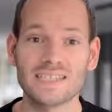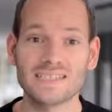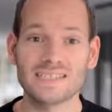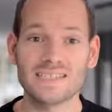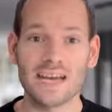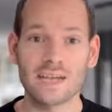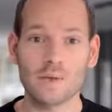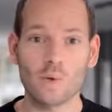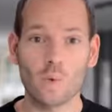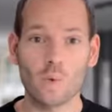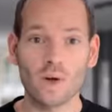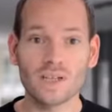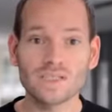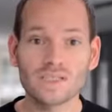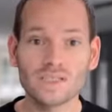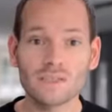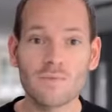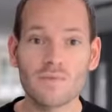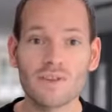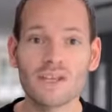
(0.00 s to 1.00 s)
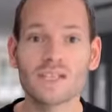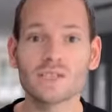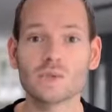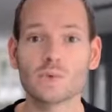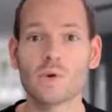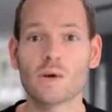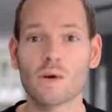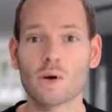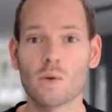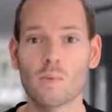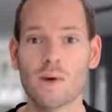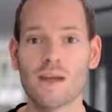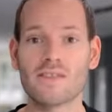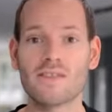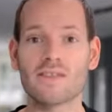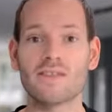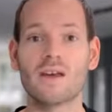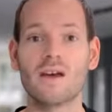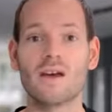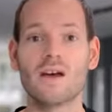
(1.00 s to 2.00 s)
is that when something is
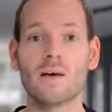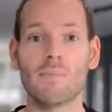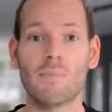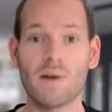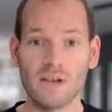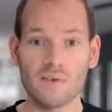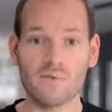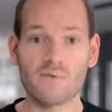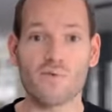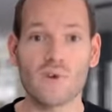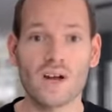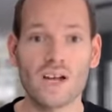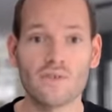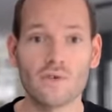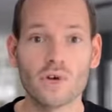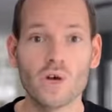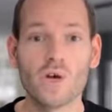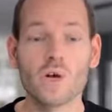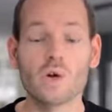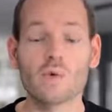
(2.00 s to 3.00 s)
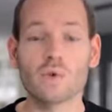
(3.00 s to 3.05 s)
recommended by a friend,